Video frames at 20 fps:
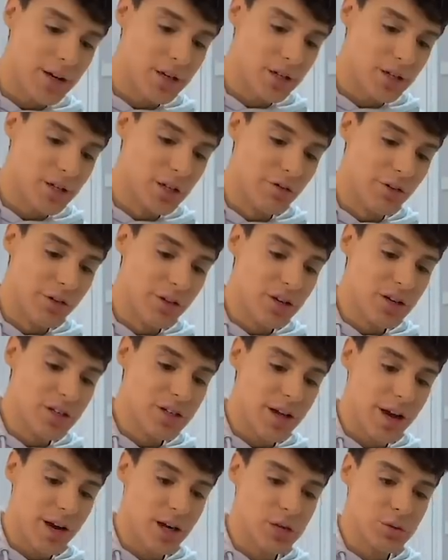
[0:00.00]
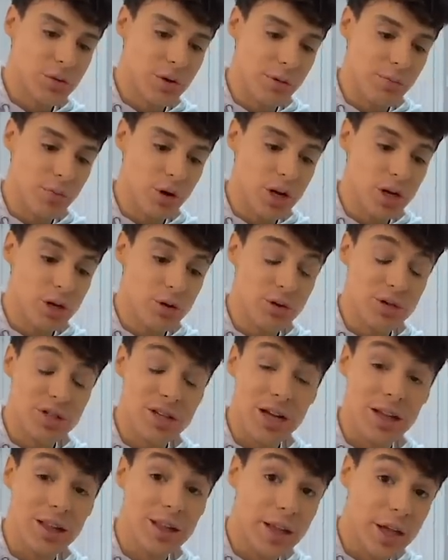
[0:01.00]
So for this next one, I'm gonna use
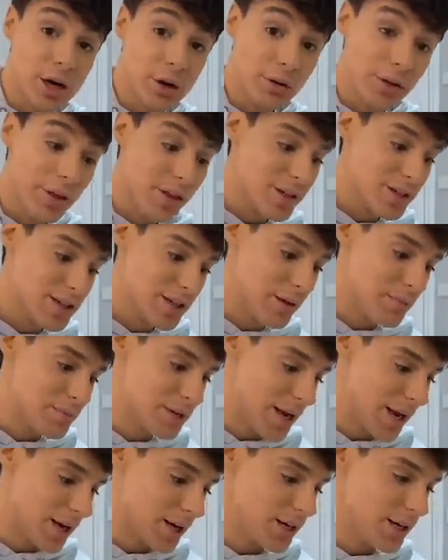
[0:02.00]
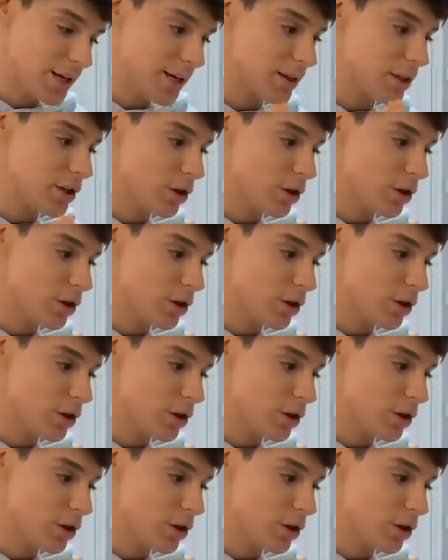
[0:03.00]
literally the same technique.